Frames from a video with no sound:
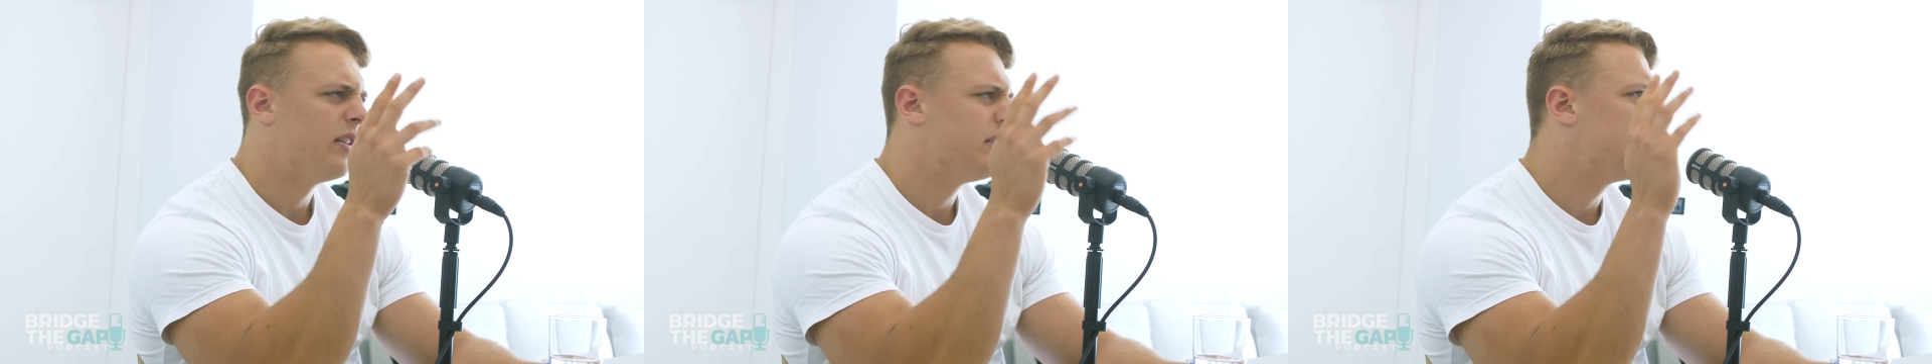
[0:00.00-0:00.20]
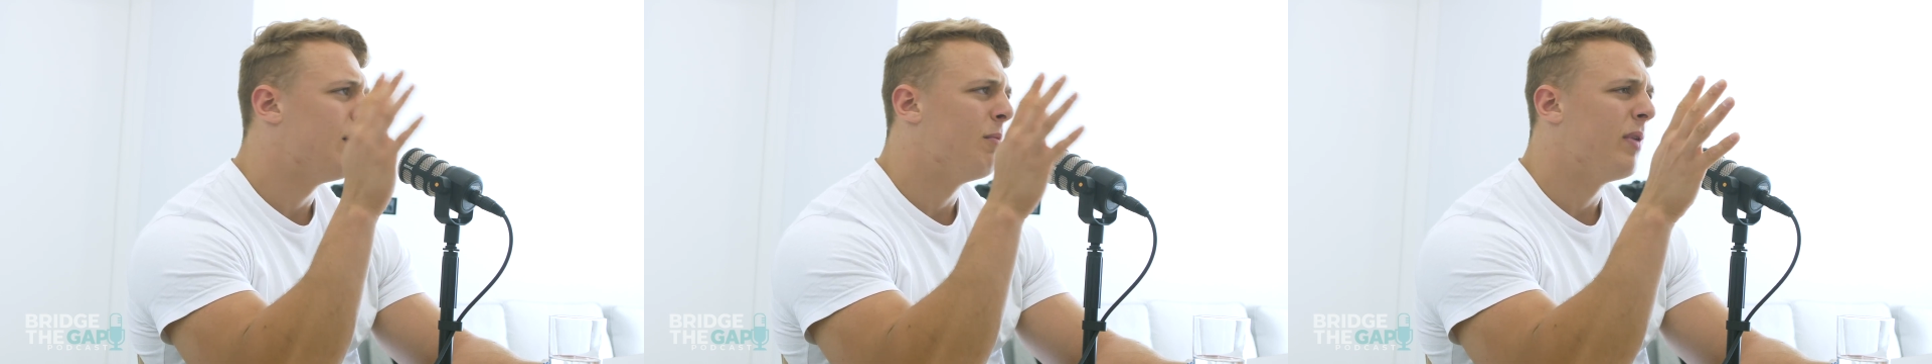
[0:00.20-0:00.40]

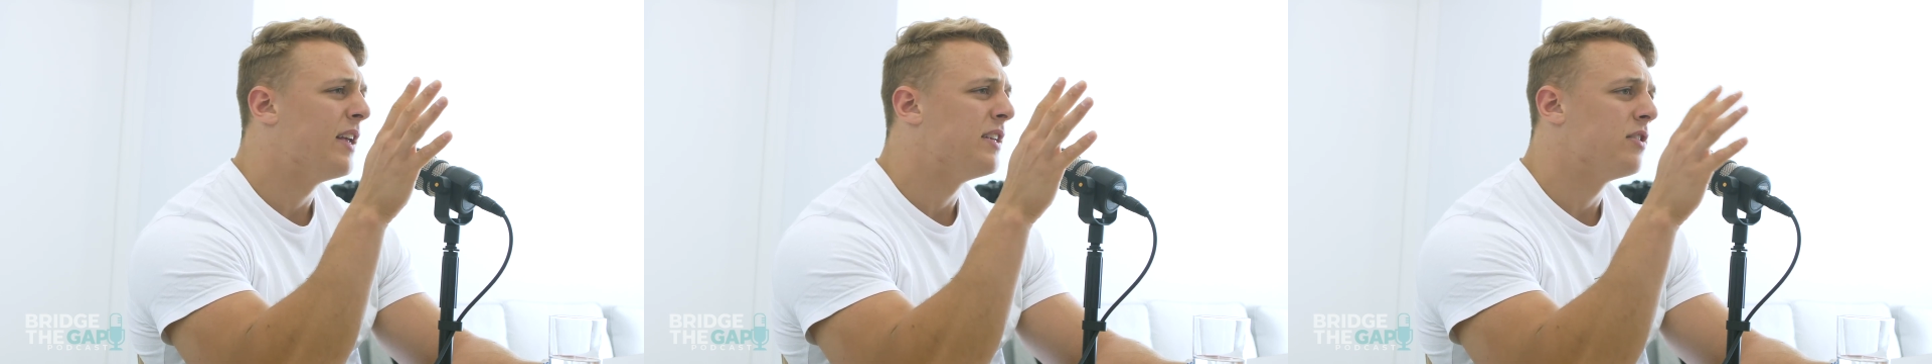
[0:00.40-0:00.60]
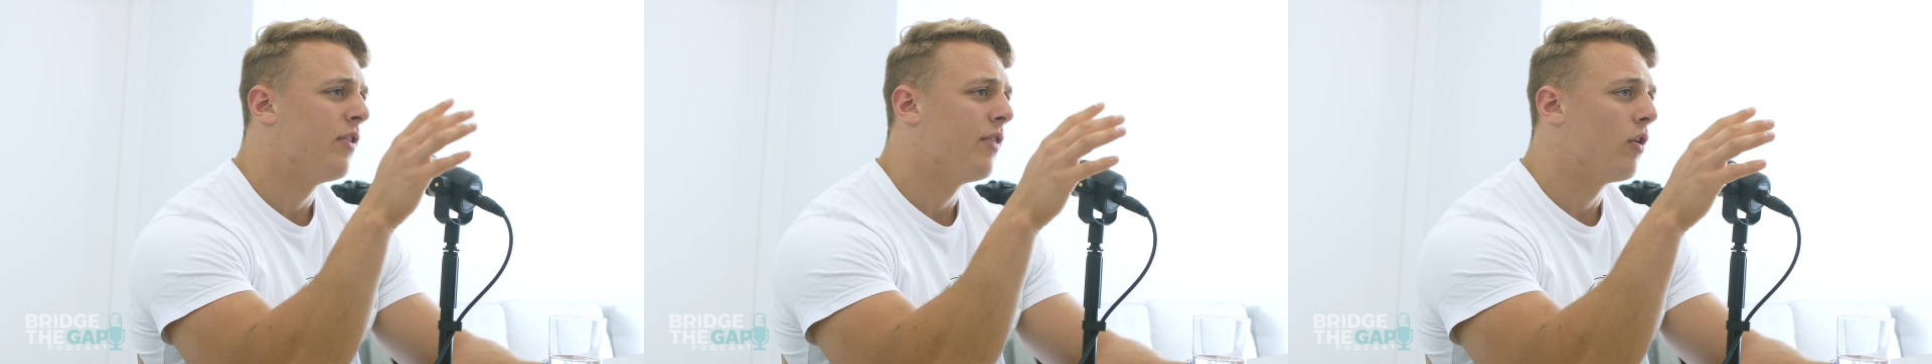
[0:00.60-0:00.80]
some
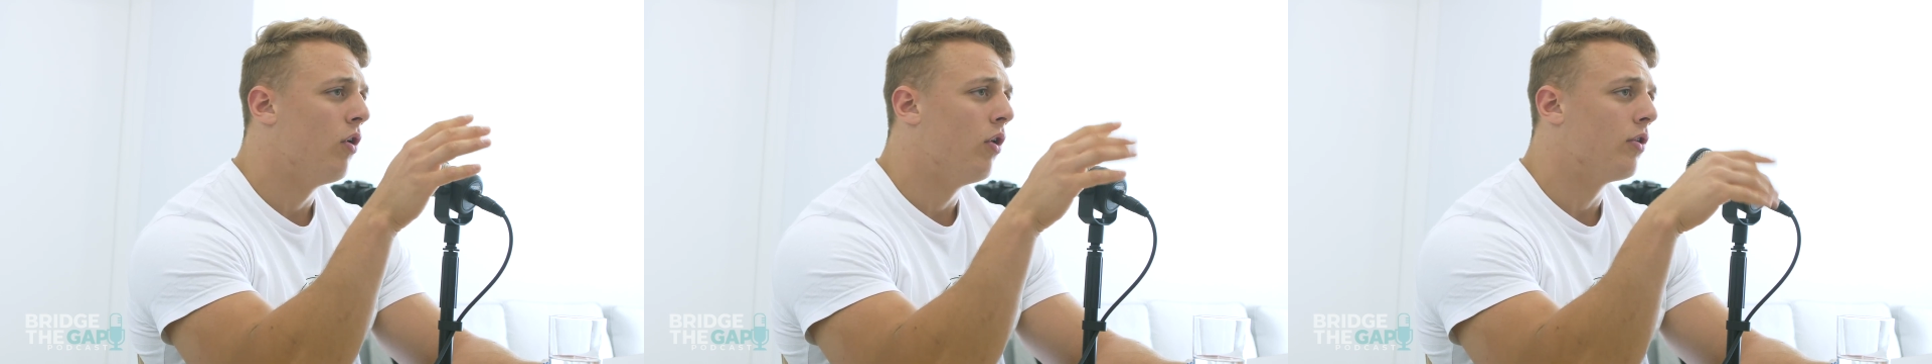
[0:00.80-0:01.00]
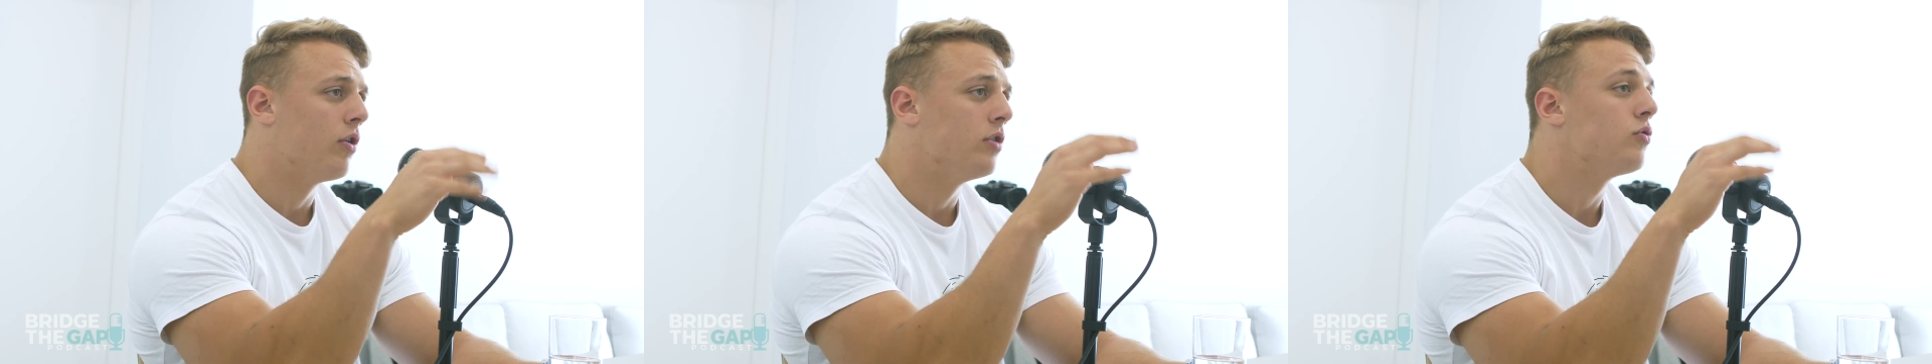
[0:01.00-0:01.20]
places on the
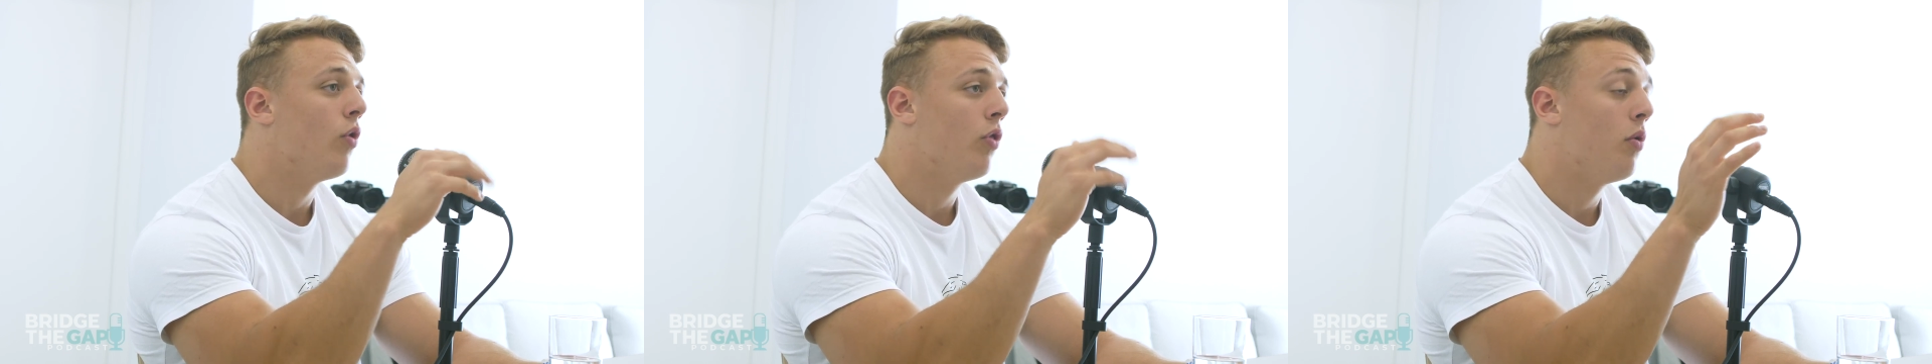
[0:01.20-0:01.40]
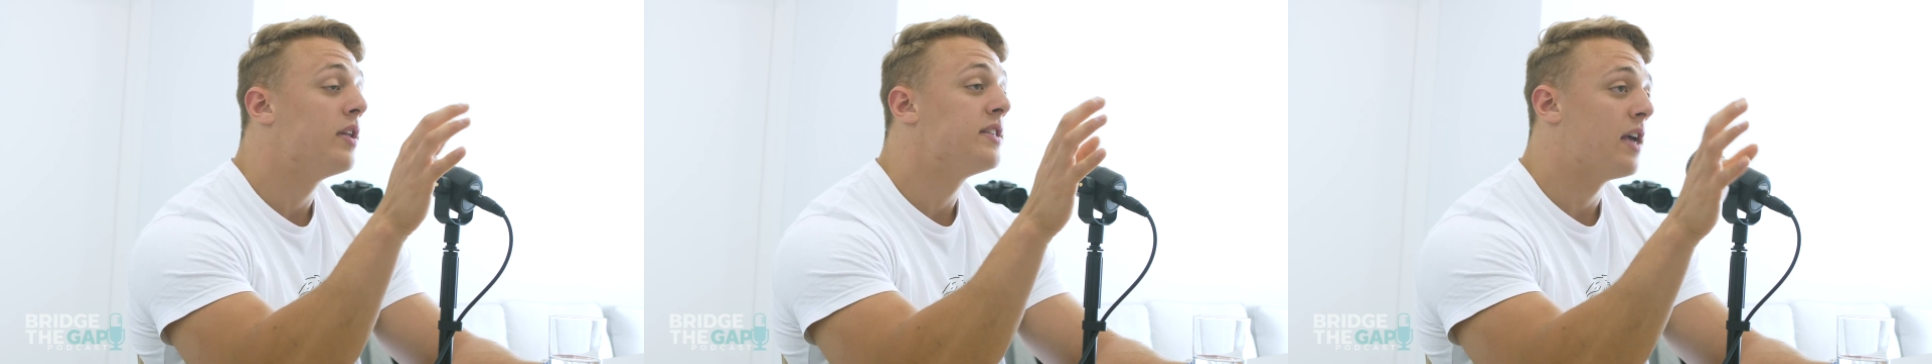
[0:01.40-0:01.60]
Gold Coast.
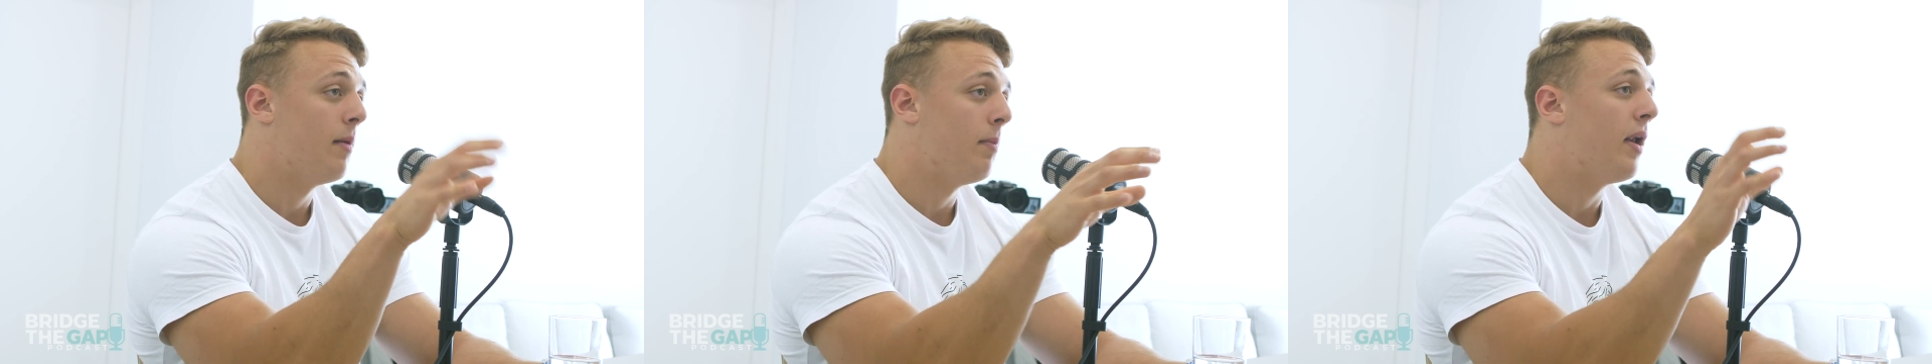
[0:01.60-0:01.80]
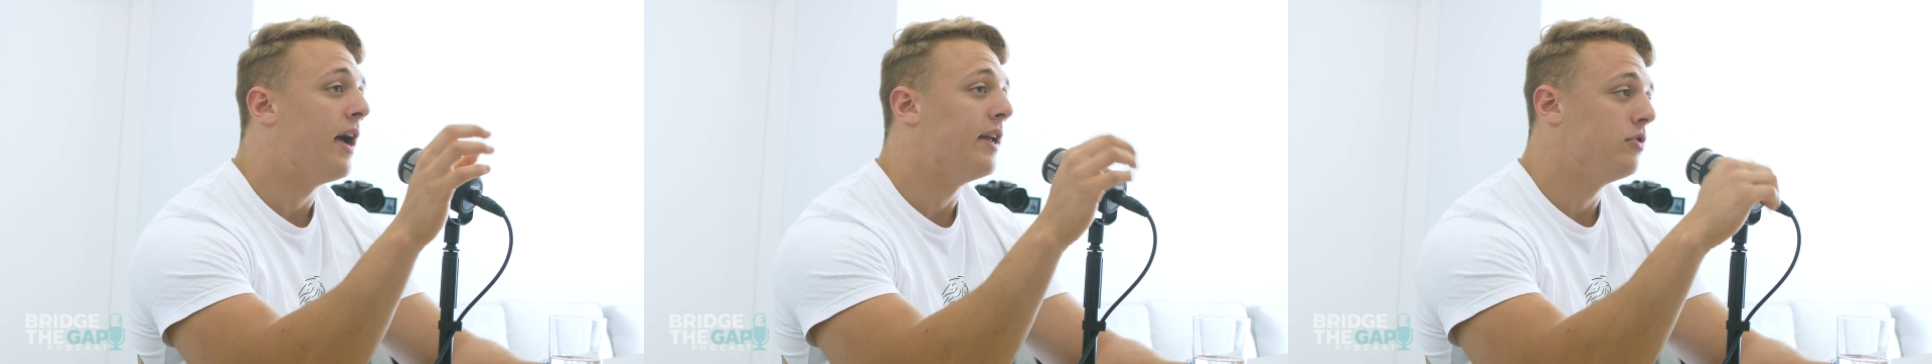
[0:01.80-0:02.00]
All the ones I
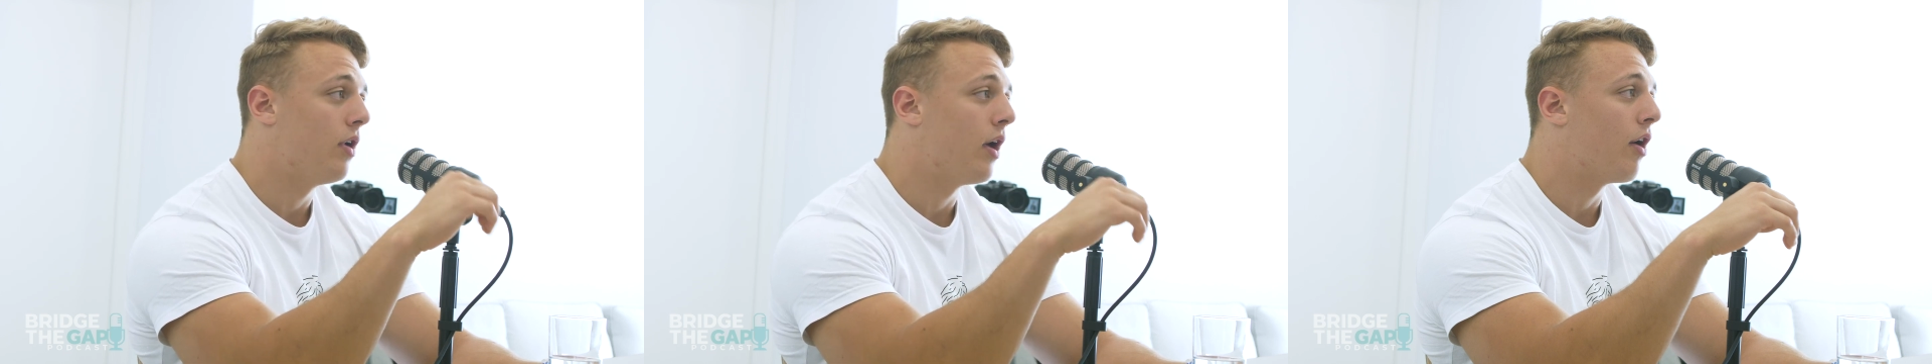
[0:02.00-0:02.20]
applied to,